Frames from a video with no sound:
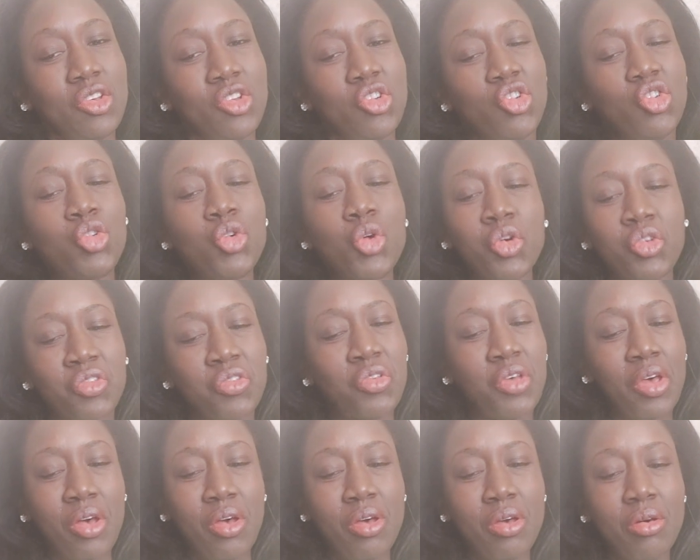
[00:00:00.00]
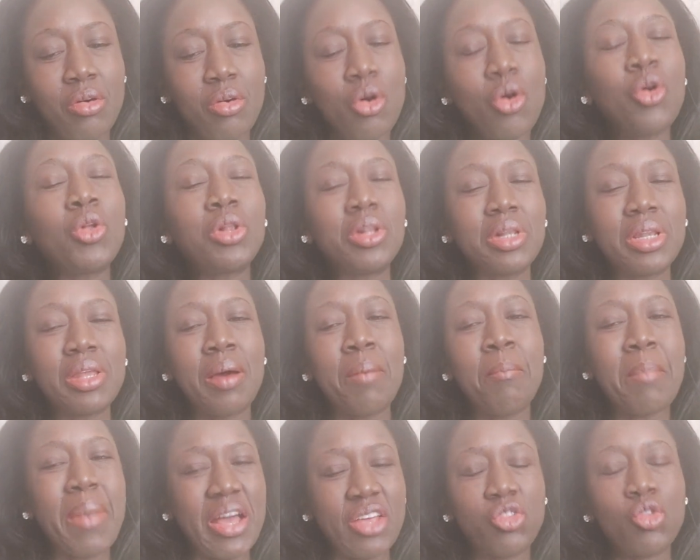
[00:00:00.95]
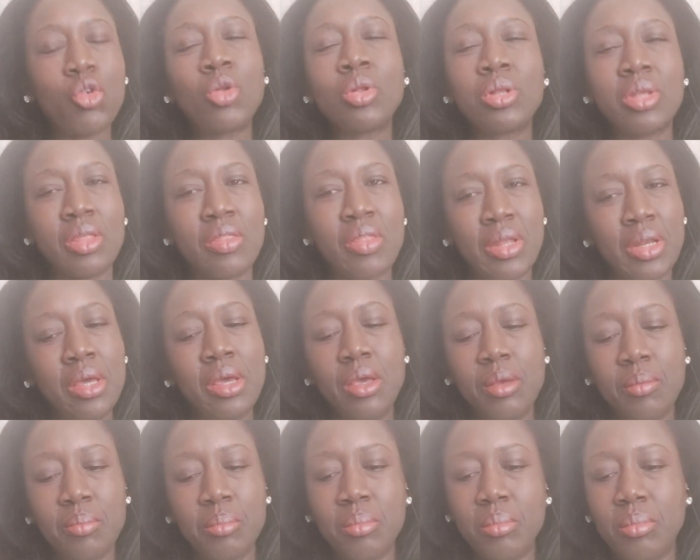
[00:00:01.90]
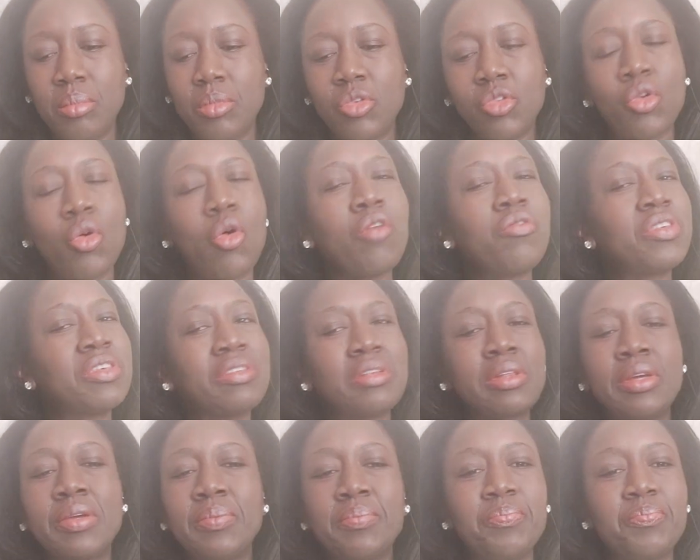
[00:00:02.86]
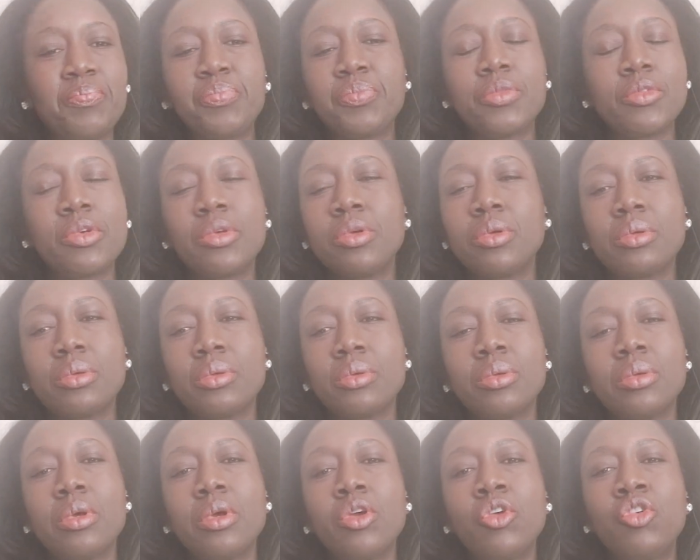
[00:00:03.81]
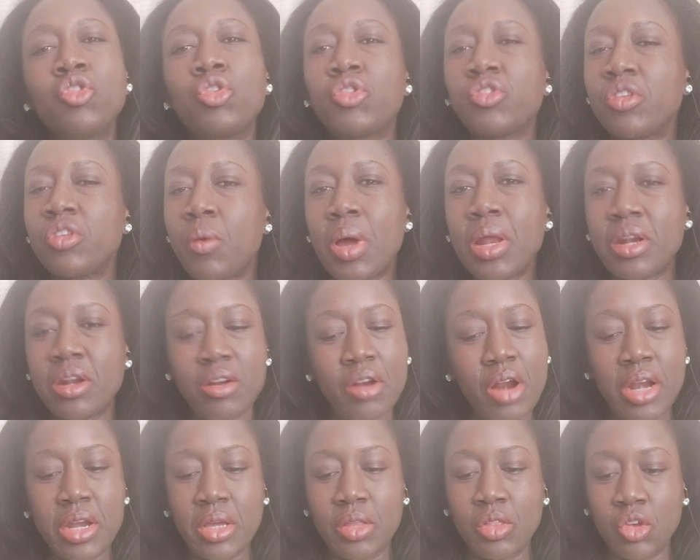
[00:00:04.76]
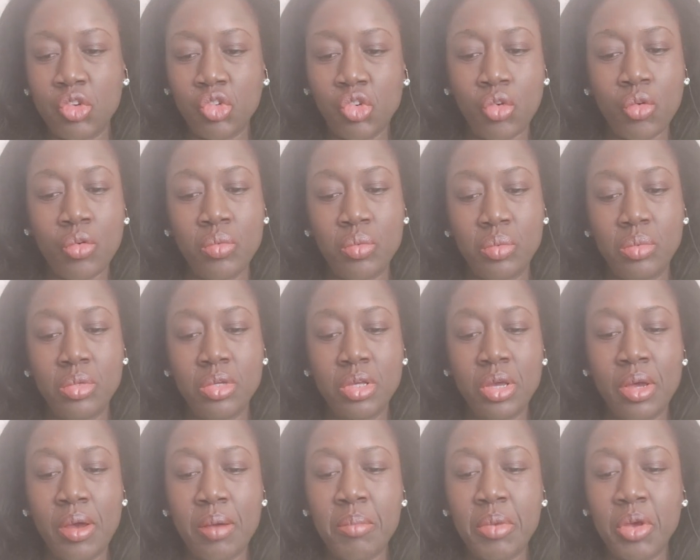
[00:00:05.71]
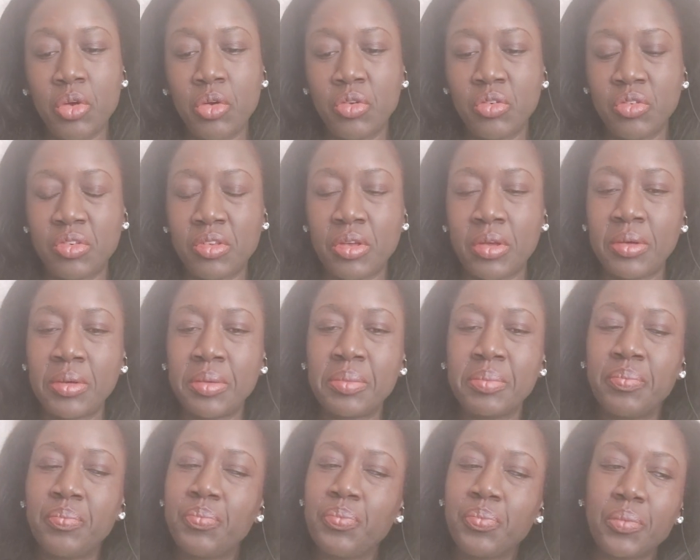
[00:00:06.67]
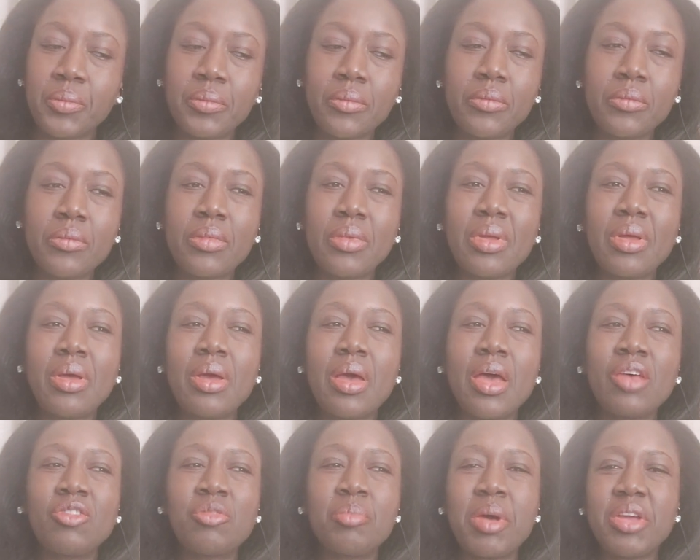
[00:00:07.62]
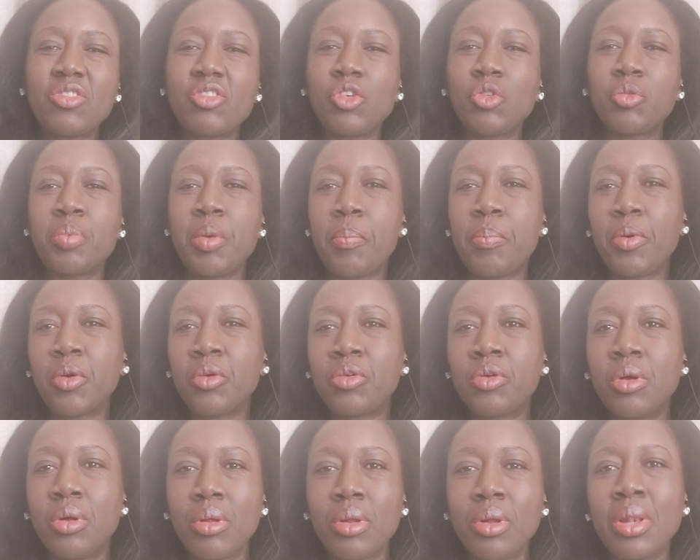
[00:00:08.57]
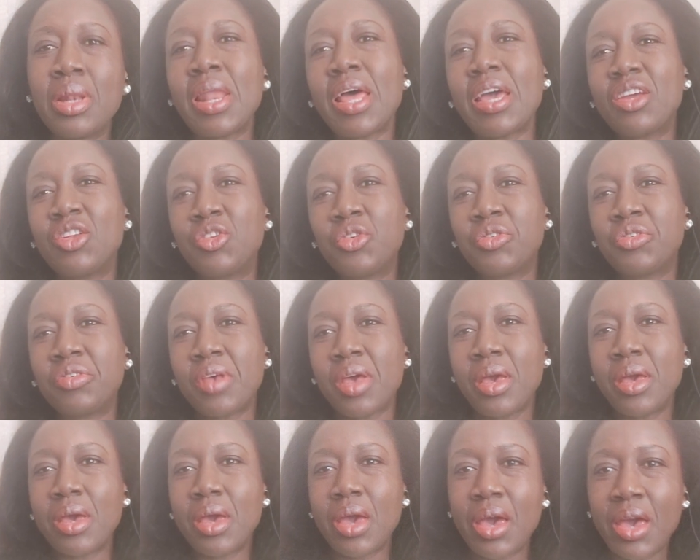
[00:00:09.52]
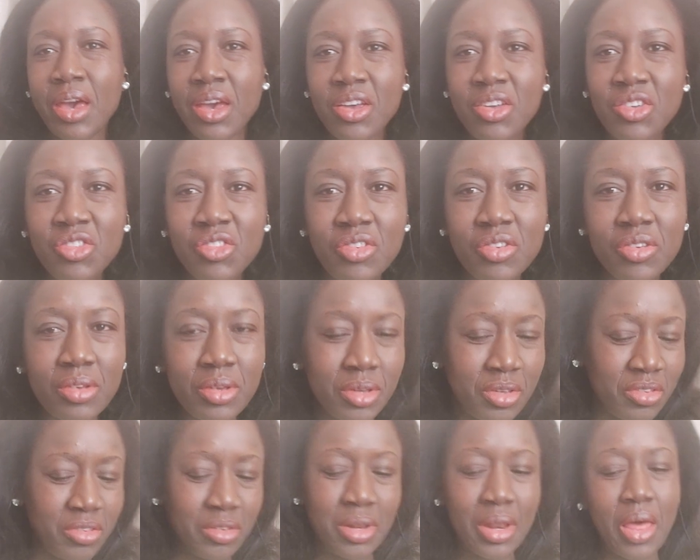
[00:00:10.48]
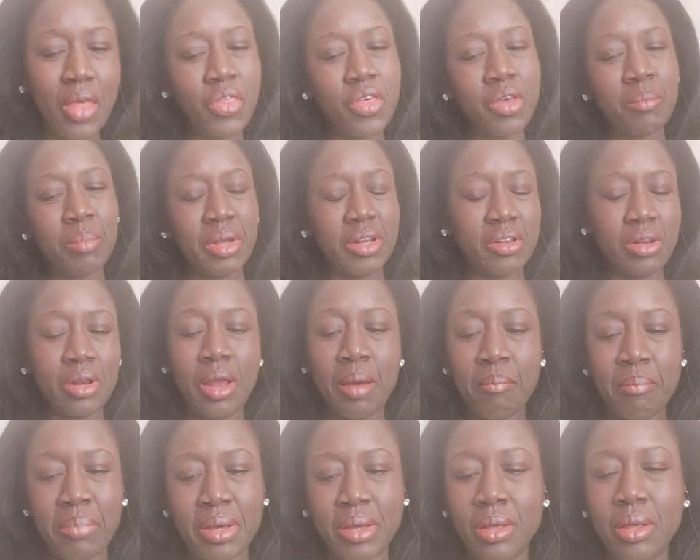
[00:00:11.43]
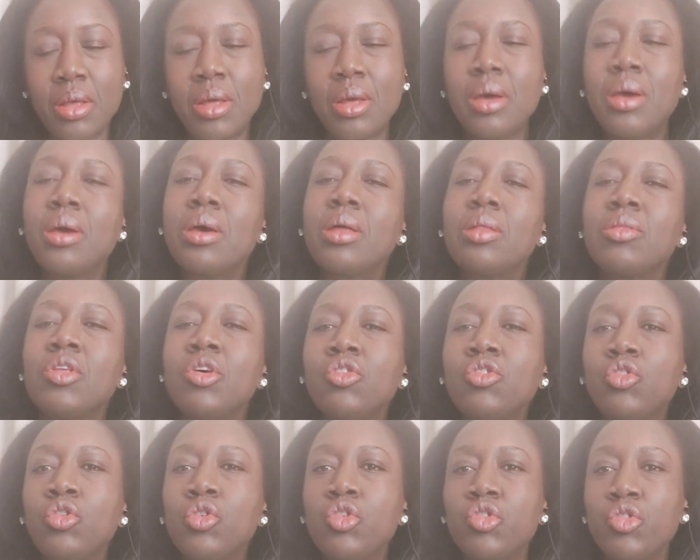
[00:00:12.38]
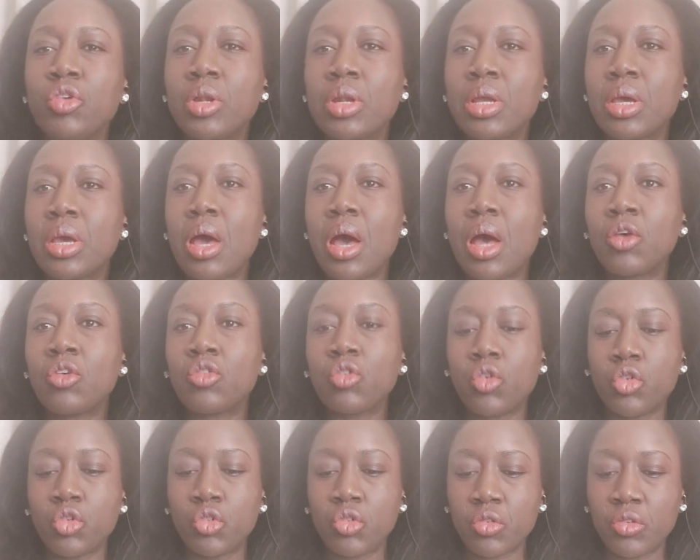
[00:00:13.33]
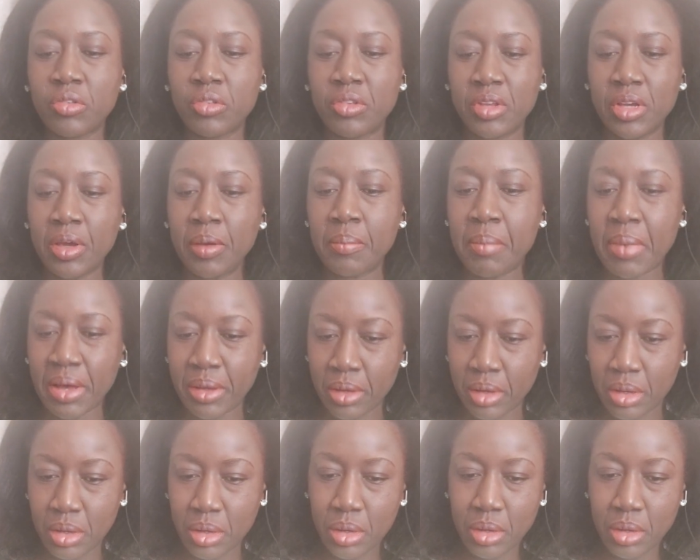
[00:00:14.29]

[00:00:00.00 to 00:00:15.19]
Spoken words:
she was older, much older than him. So obviously she was the one running the show. Yeah, because as much as people like to say age is nothing but a number, there's usually a social stigma